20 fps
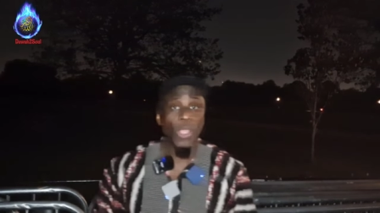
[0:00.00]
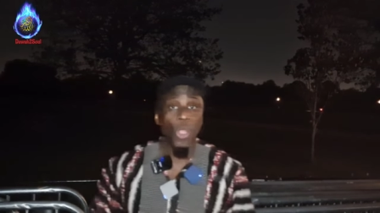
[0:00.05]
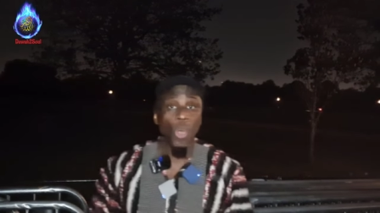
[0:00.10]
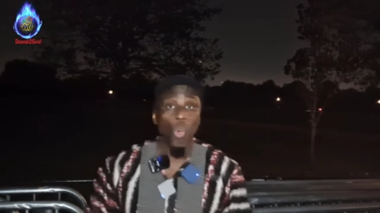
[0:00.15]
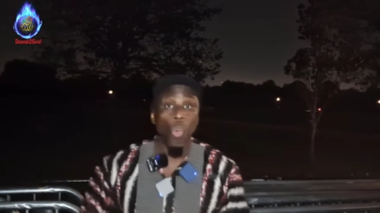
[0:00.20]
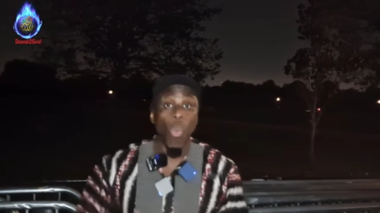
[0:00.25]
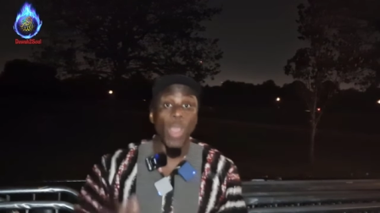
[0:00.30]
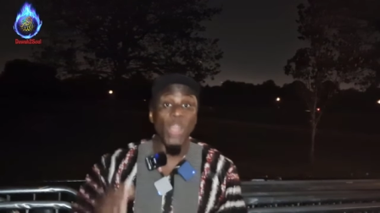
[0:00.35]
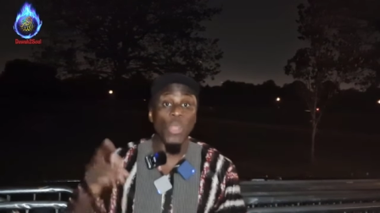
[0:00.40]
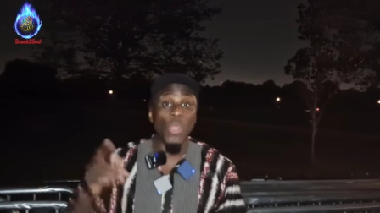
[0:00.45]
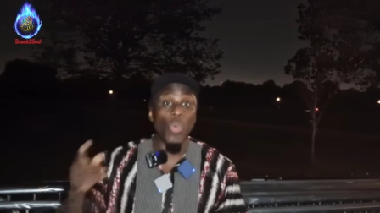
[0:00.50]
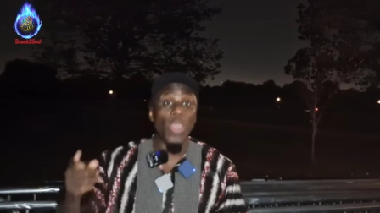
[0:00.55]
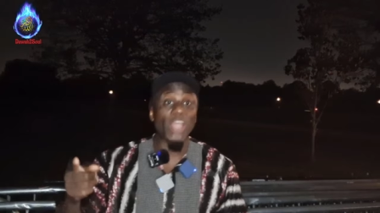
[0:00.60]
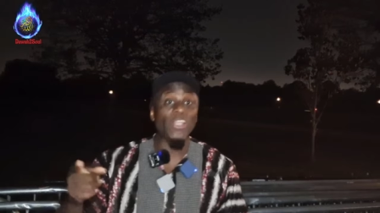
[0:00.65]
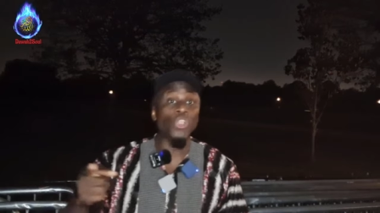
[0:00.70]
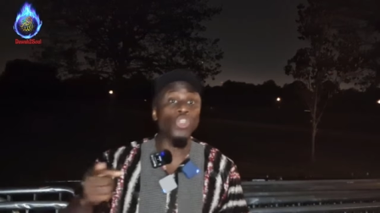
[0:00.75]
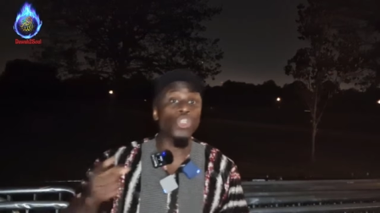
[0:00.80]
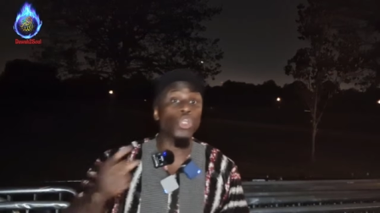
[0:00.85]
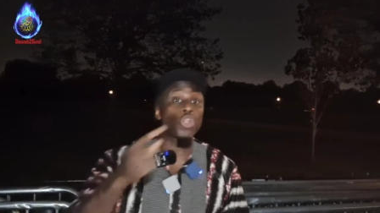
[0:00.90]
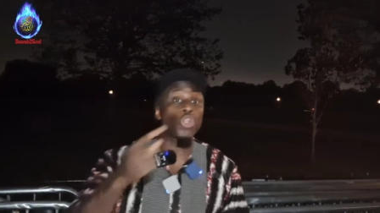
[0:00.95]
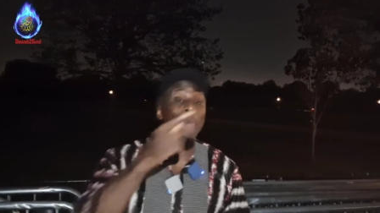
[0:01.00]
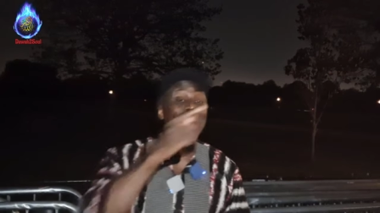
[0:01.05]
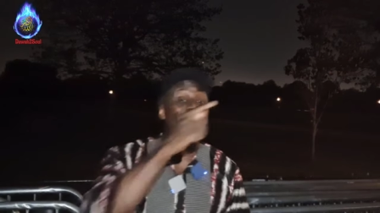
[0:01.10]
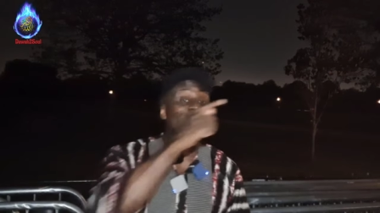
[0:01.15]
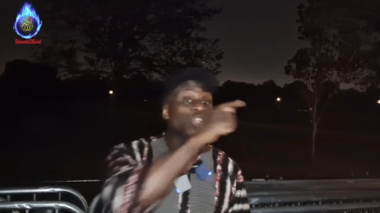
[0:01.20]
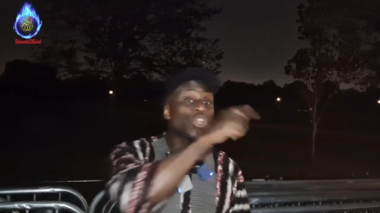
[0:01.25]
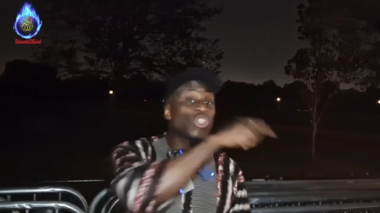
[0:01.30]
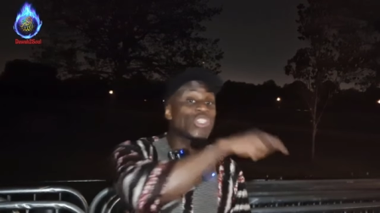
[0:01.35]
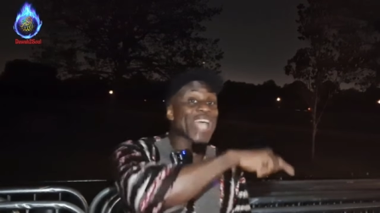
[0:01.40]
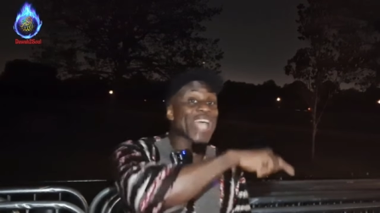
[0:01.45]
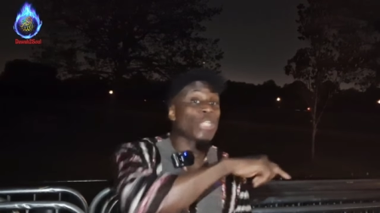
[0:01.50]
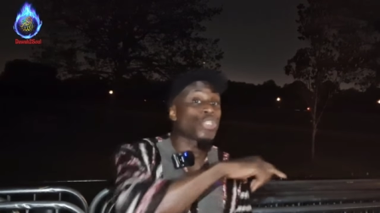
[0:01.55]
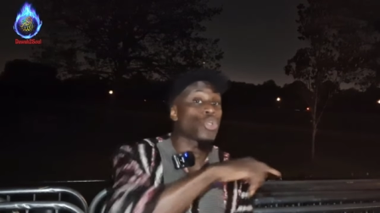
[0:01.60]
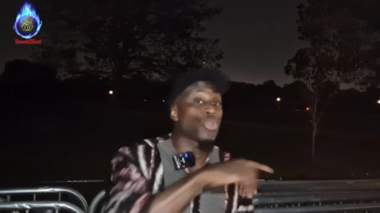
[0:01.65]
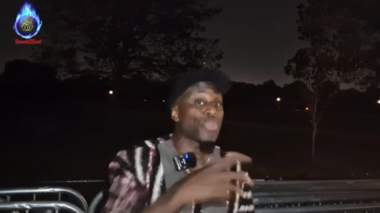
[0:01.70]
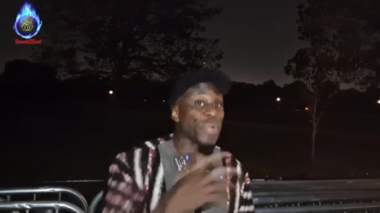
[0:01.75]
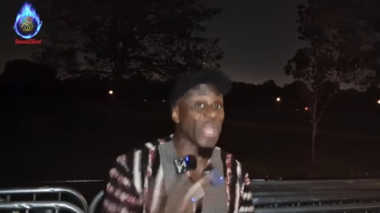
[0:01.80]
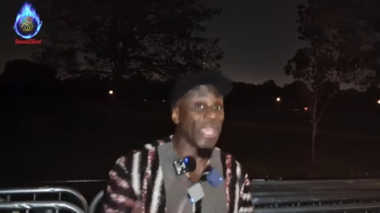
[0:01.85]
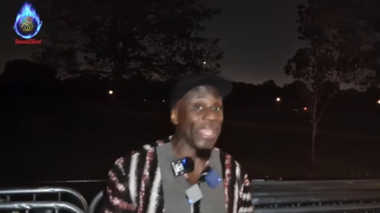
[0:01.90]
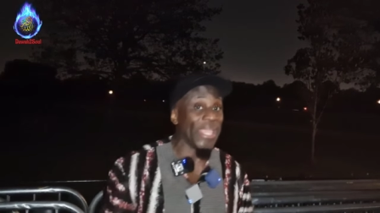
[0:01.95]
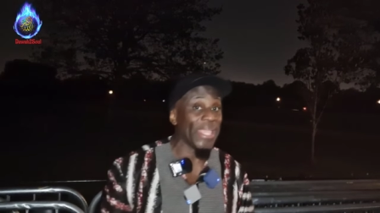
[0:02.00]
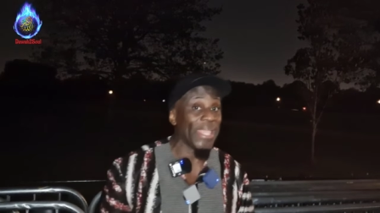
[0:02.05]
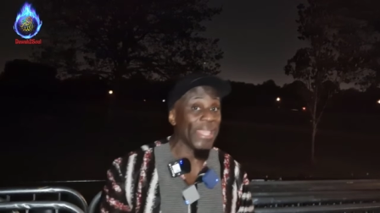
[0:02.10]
when he went into the mountainside to pray,